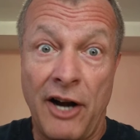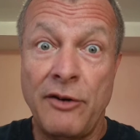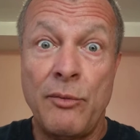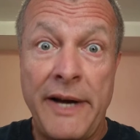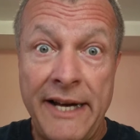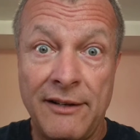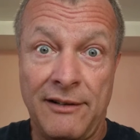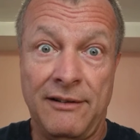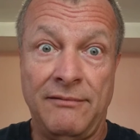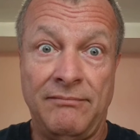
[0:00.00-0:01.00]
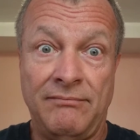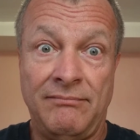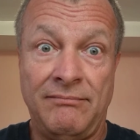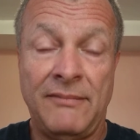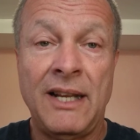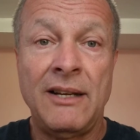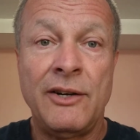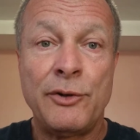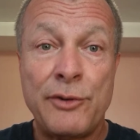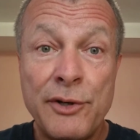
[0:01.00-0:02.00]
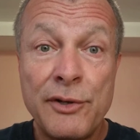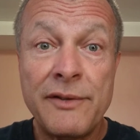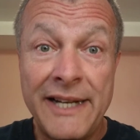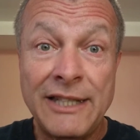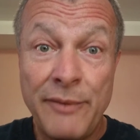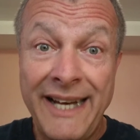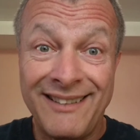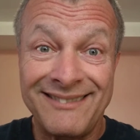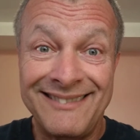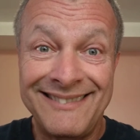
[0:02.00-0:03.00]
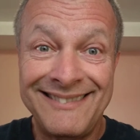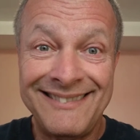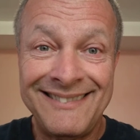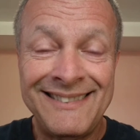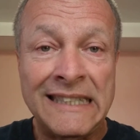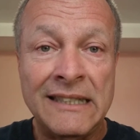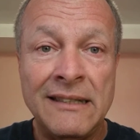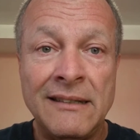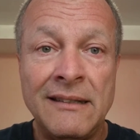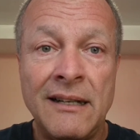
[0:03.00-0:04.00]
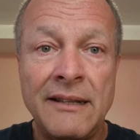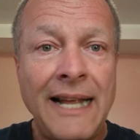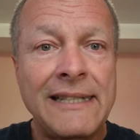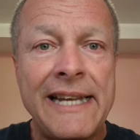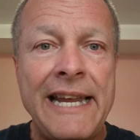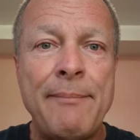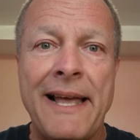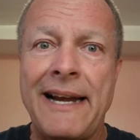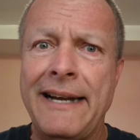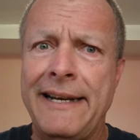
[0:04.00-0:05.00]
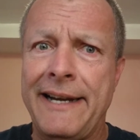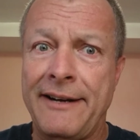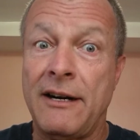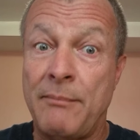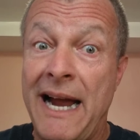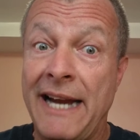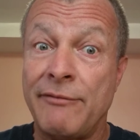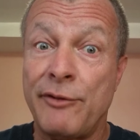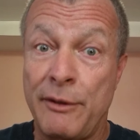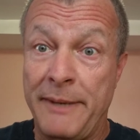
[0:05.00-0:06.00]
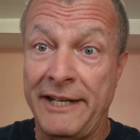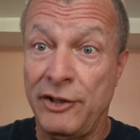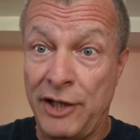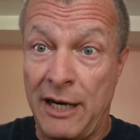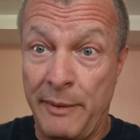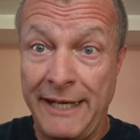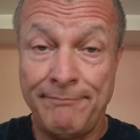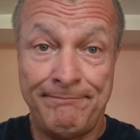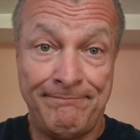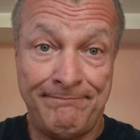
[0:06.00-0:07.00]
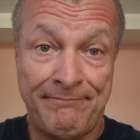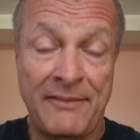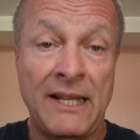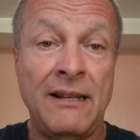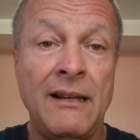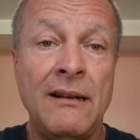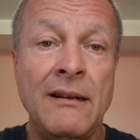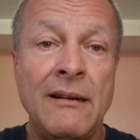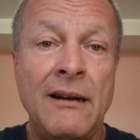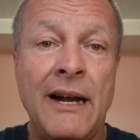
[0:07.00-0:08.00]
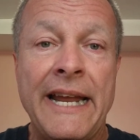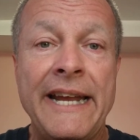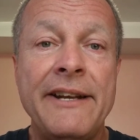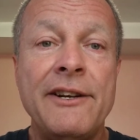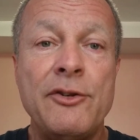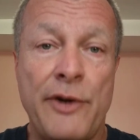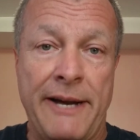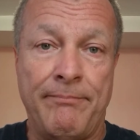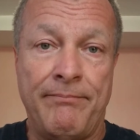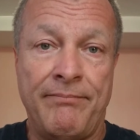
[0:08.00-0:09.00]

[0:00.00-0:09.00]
unreal. Truth is real. Let's keep that idea in our mind for a bit, shall we? In a dream,